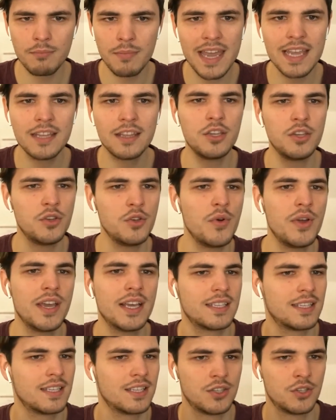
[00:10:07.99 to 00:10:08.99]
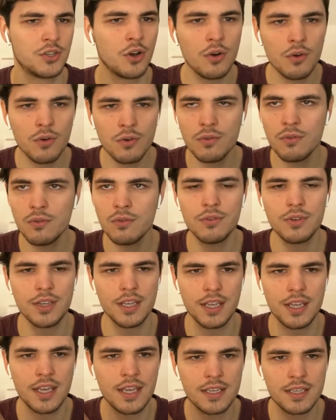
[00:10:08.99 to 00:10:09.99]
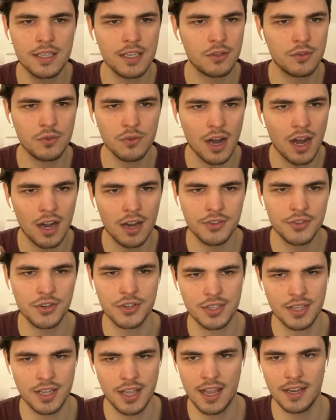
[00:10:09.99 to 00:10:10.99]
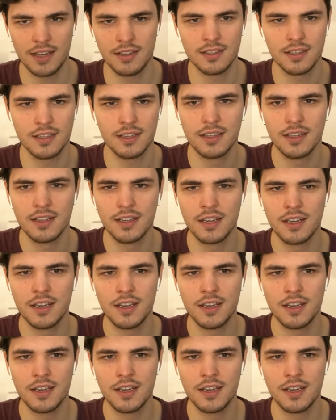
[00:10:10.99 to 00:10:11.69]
make the UX so easy to understand